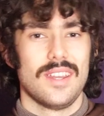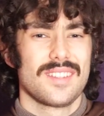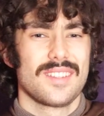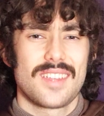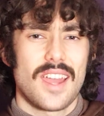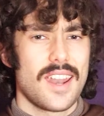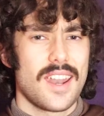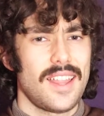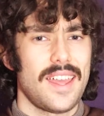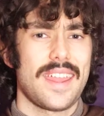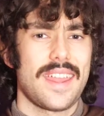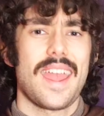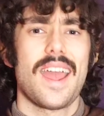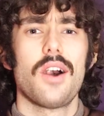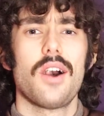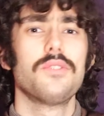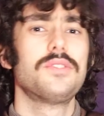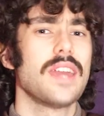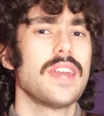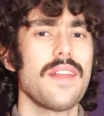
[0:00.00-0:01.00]
It's kind of like
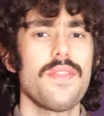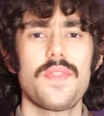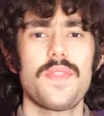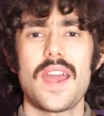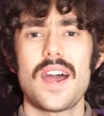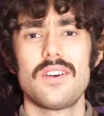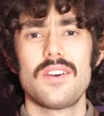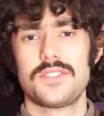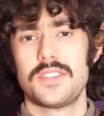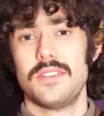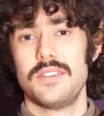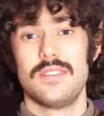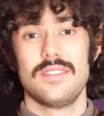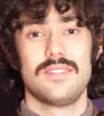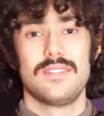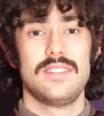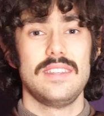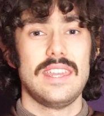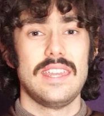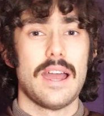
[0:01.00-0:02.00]
how 10,000
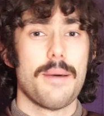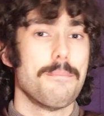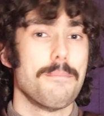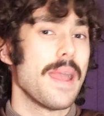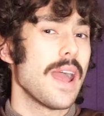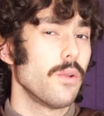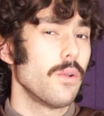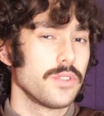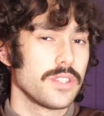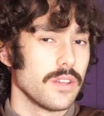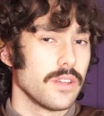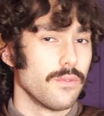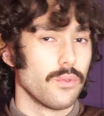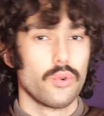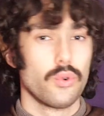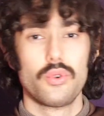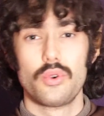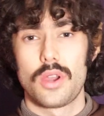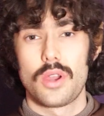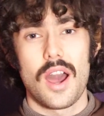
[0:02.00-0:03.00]
is the amount of
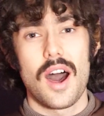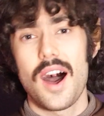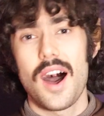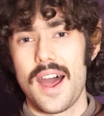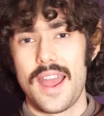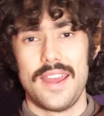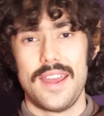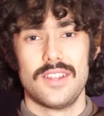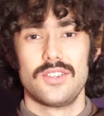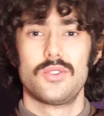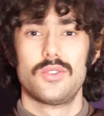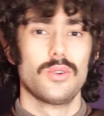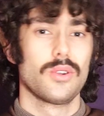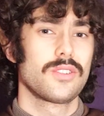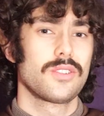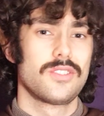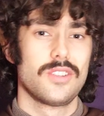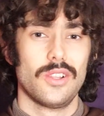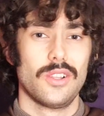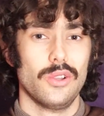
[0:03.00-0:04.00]
Uruk-hai it
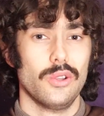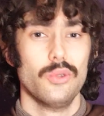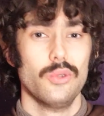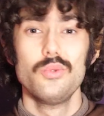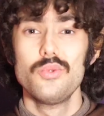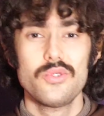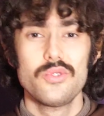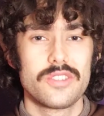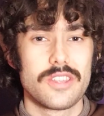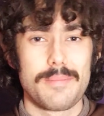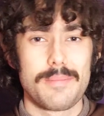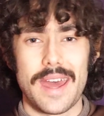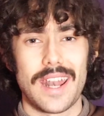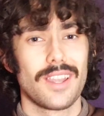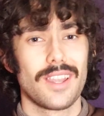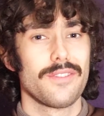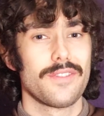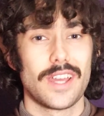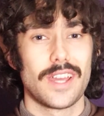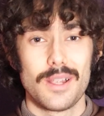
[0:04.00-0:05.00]
took to lose the
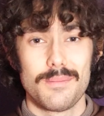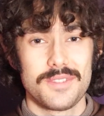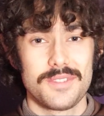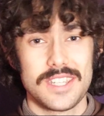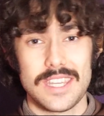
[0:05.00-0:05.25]
Battle of Helm's